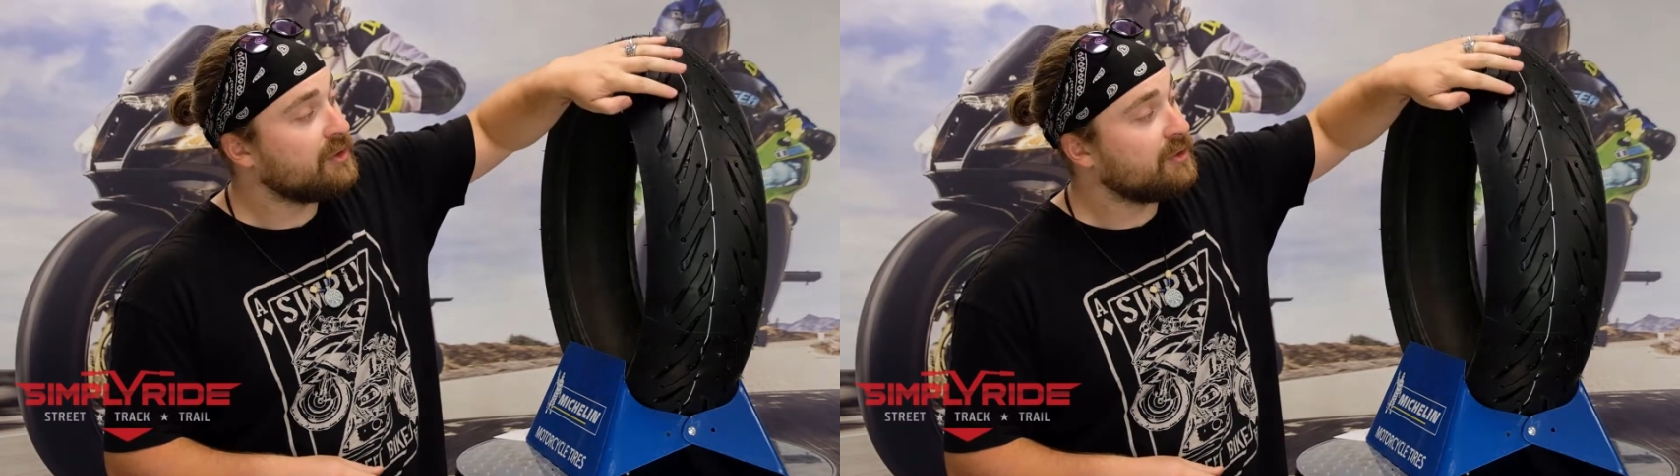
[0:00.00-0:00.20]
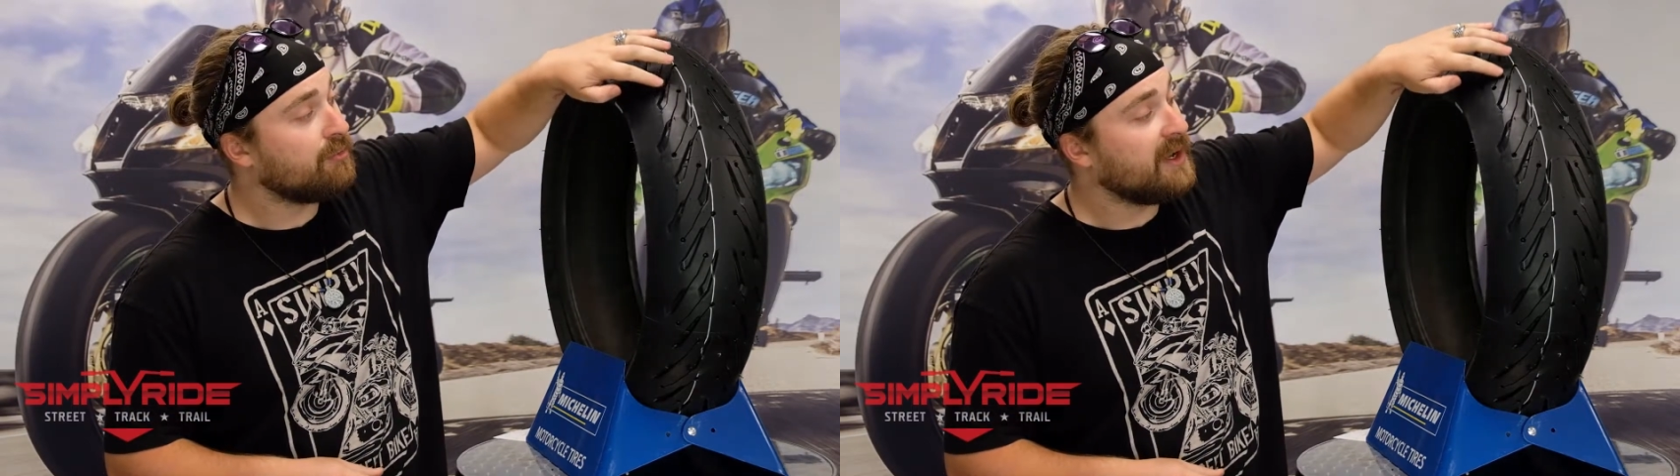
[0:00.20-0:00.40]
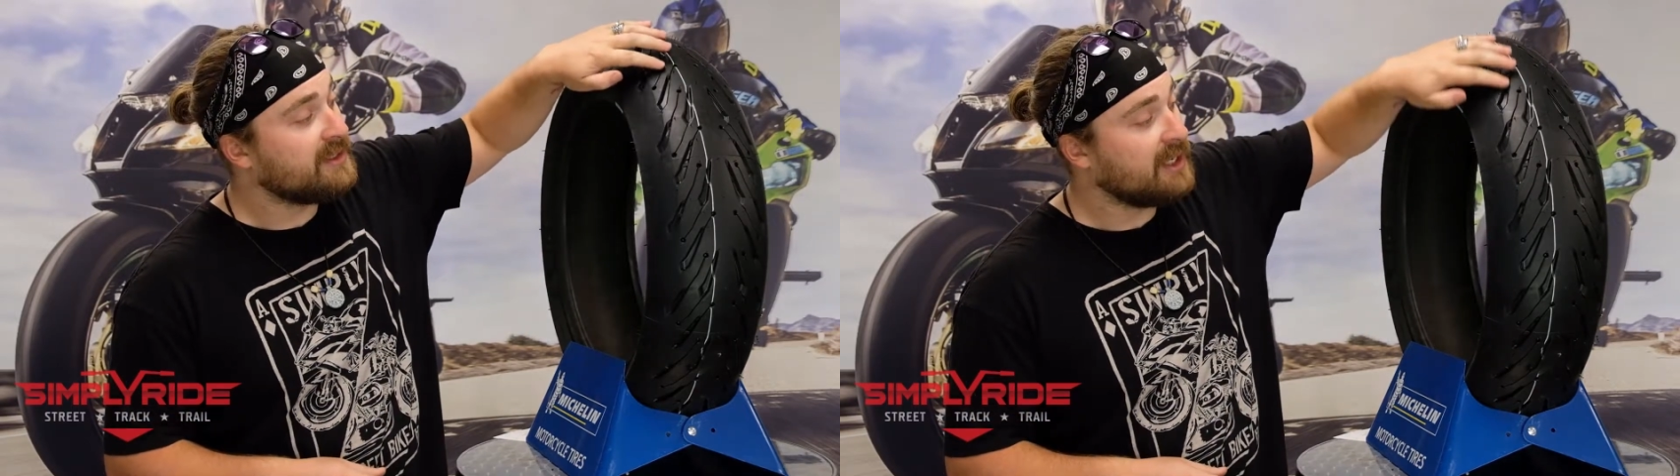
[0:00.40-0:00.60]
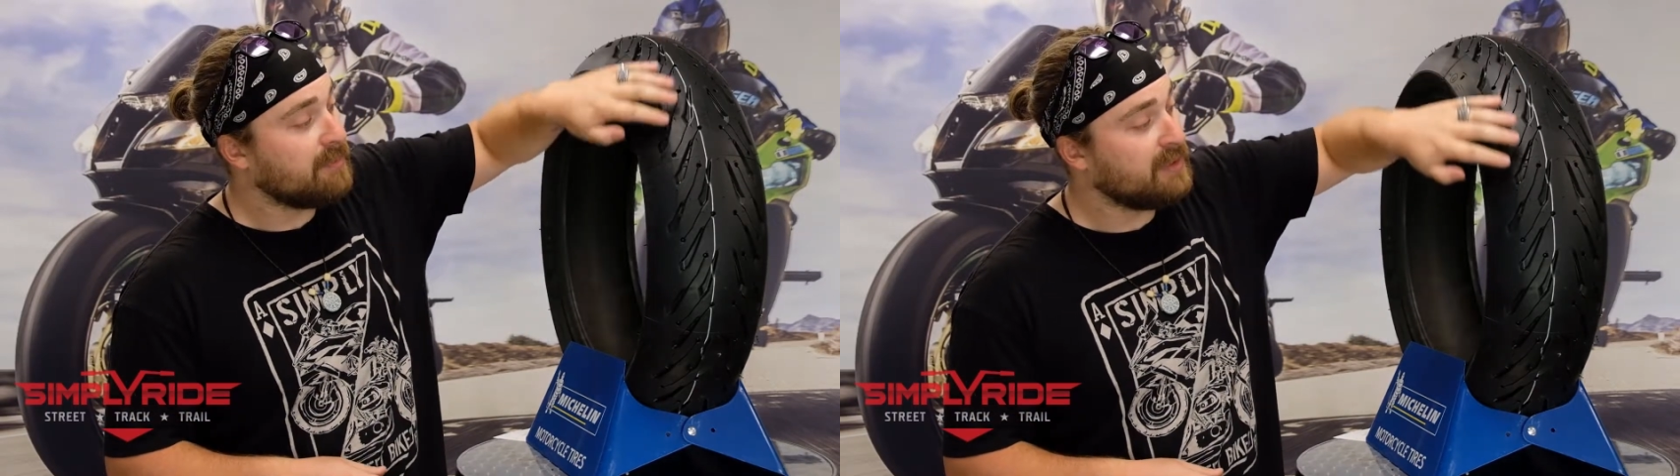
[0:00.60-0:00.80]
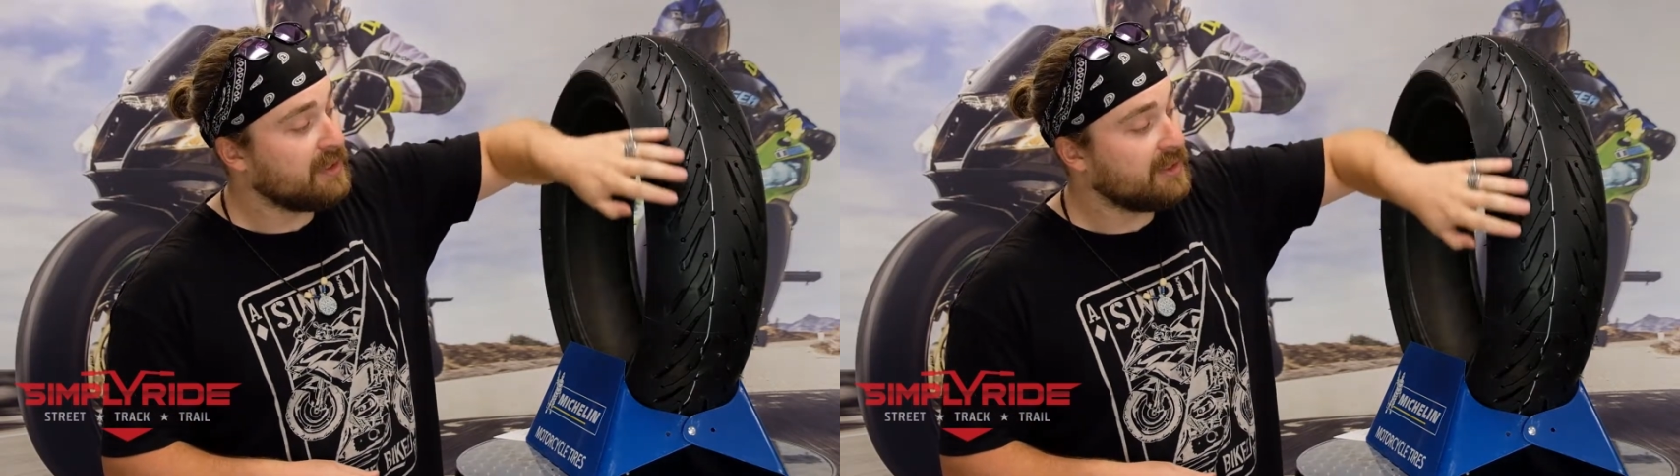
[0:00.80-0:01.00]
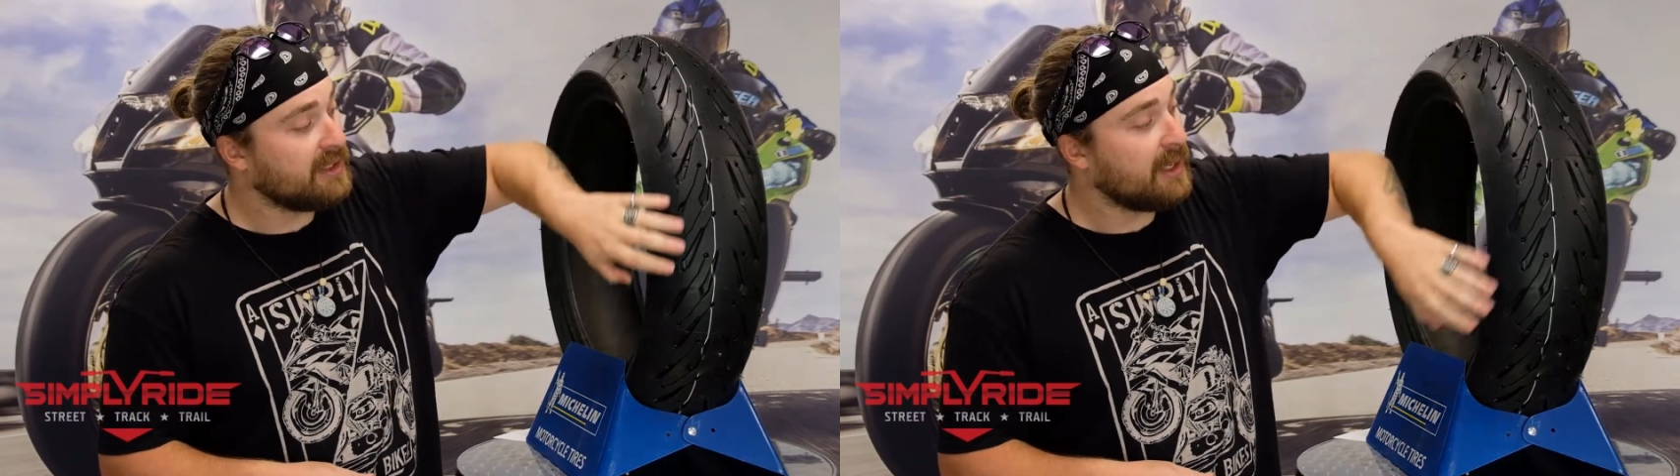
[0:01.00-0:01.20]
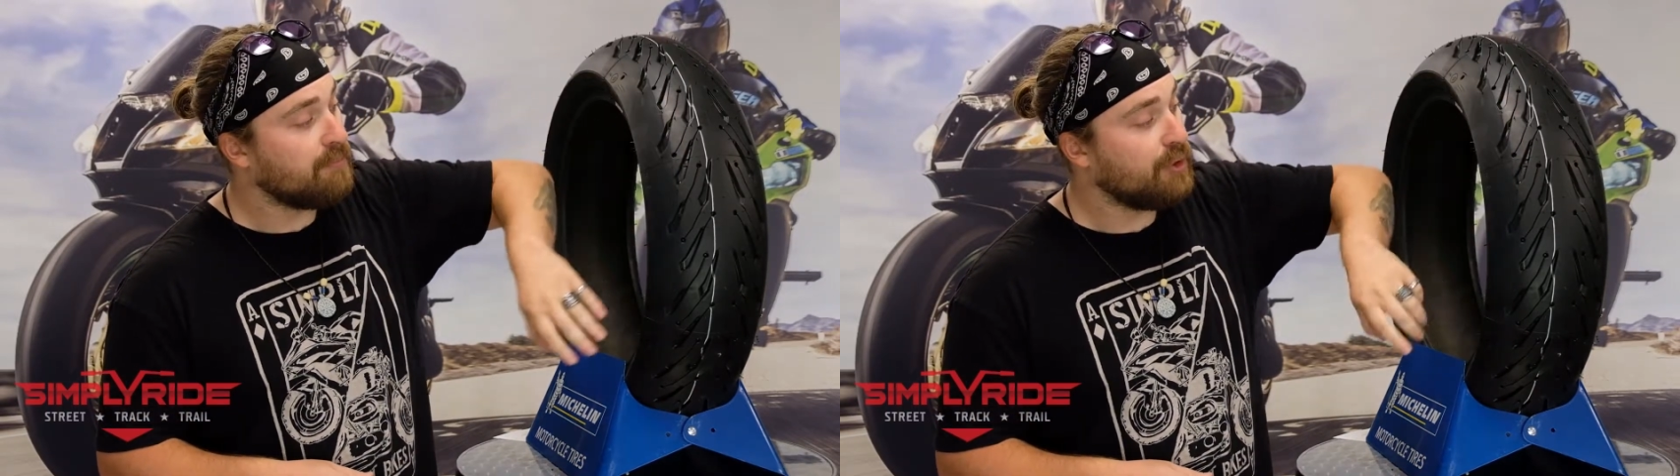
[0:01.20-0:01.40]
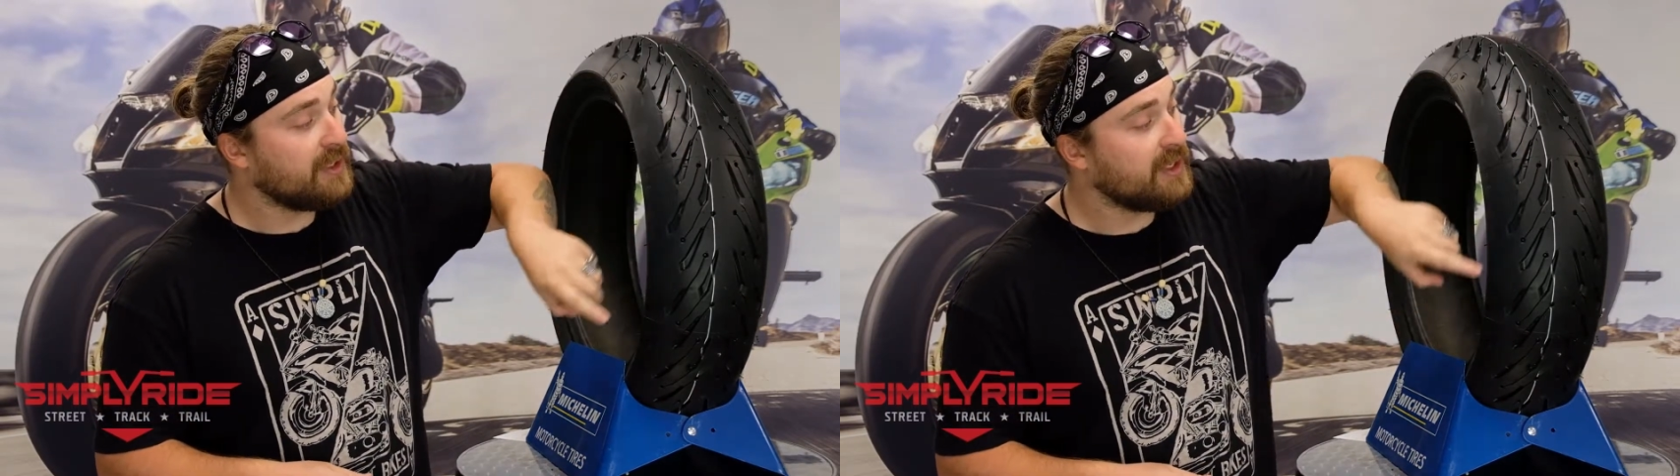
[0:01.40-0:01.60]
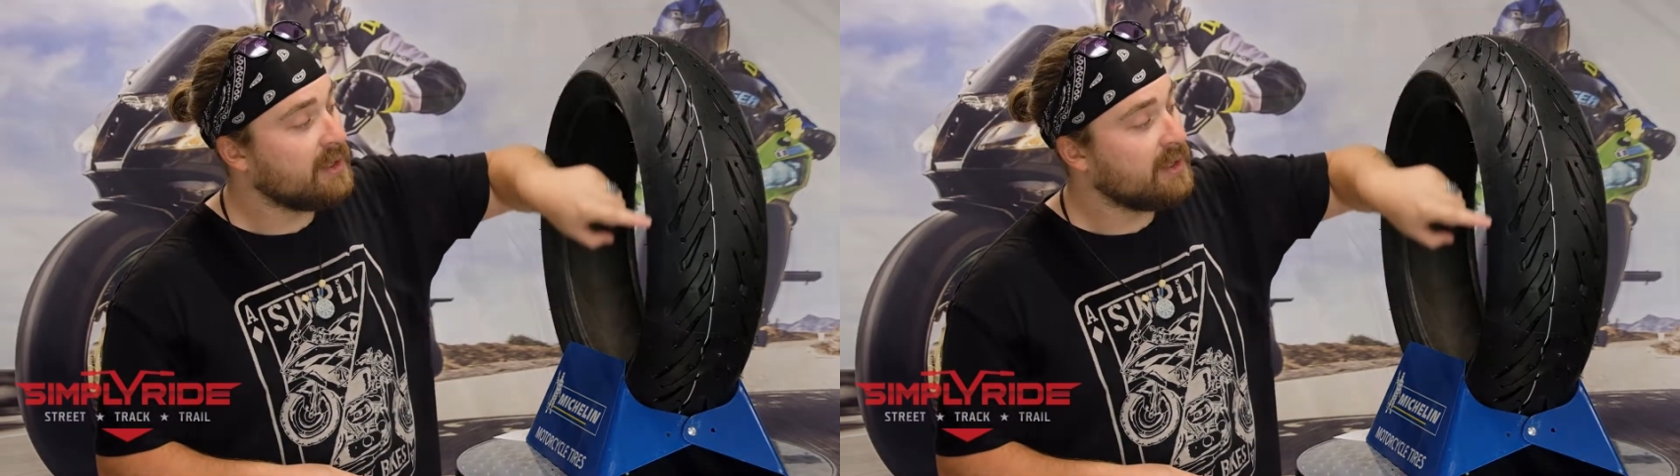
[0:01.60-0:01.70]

with the rain siphoning that they put in.